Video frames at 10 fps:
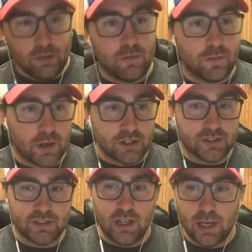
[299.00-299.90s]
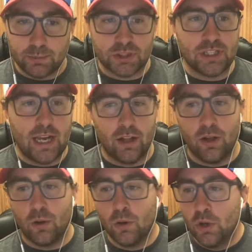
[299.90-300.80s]
first, up
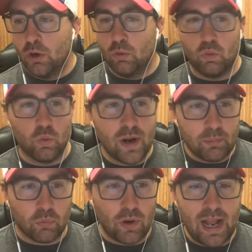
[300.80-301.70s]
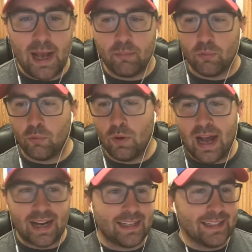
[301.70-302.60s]
shallow, rip wrap,
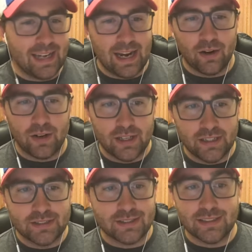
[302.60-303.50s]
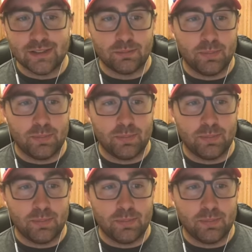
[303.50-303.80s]
rocky areas. This